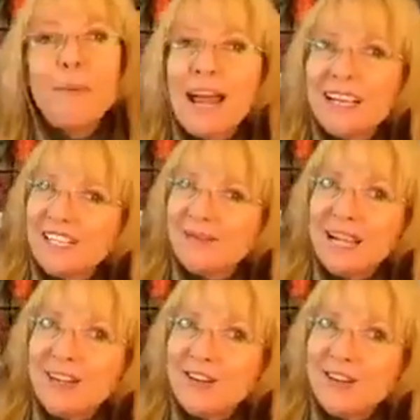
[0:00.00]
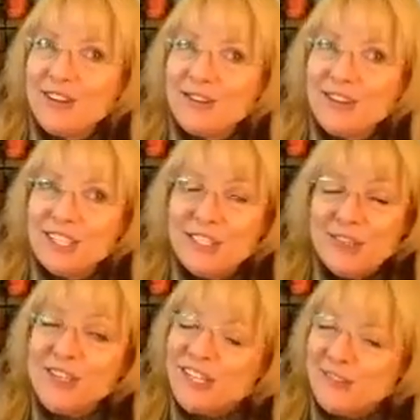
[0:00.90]
back to my New Year's
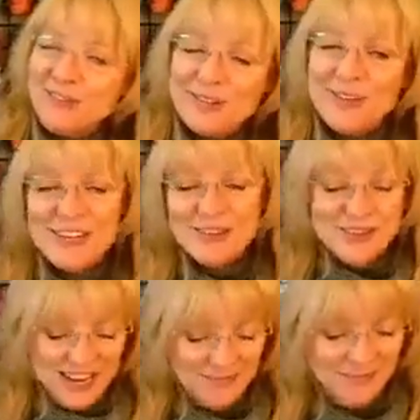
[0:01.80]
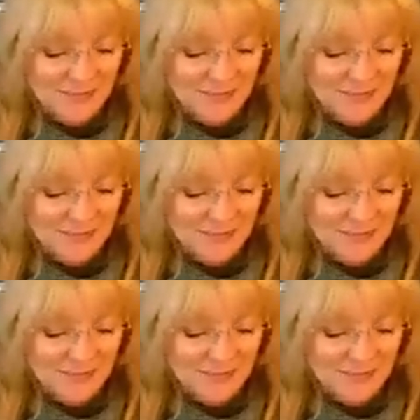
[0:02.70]
resolutions for 2020.